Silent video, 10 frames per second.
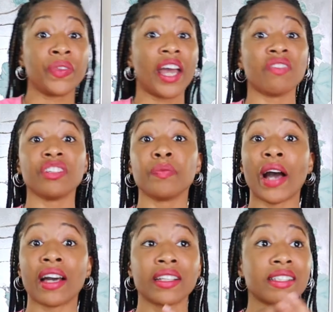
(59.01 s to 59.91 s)

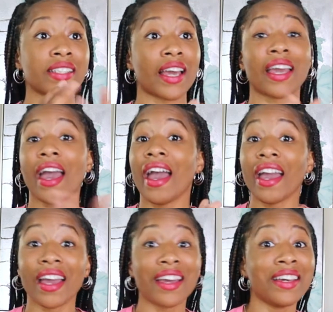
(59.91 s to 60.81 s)
Everybody's like,
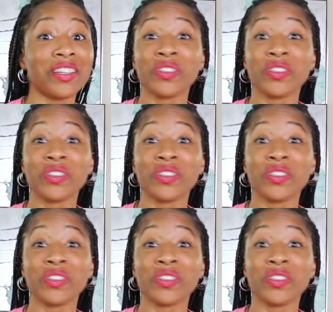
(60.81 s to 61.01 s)
hey,